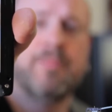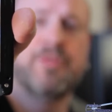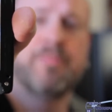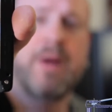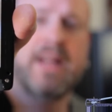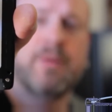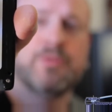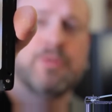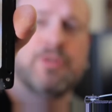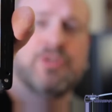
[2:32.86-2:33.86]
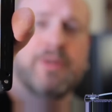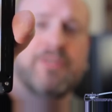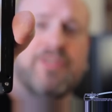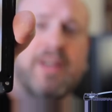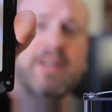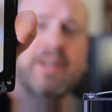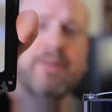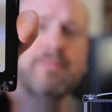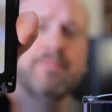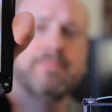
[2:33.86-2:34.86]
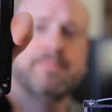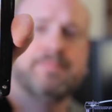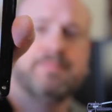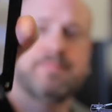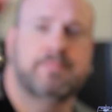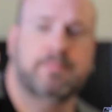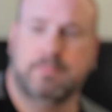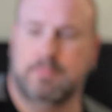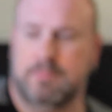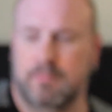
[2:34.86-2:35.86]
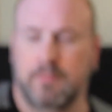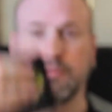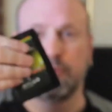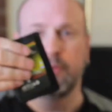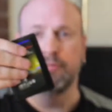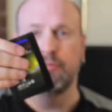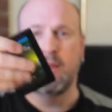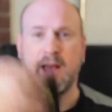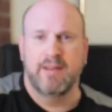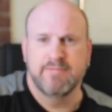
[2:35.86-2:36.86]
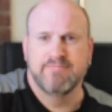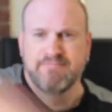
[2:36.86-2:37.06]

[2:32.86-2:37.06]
comes with the bracket, which we're going to show you in a second here. So there's the drive.